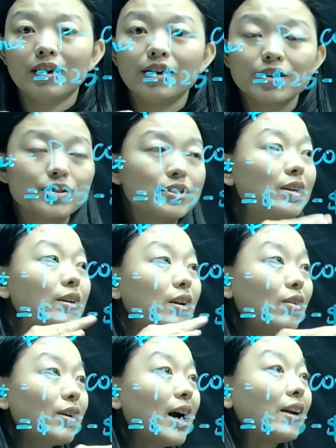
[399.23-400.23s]
as the
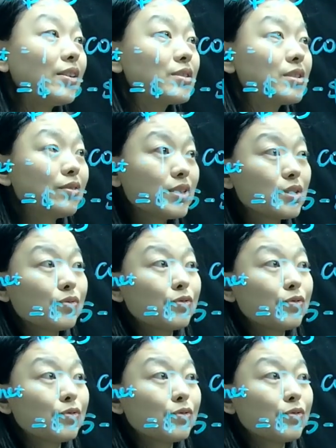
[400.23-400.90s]
loan cutting service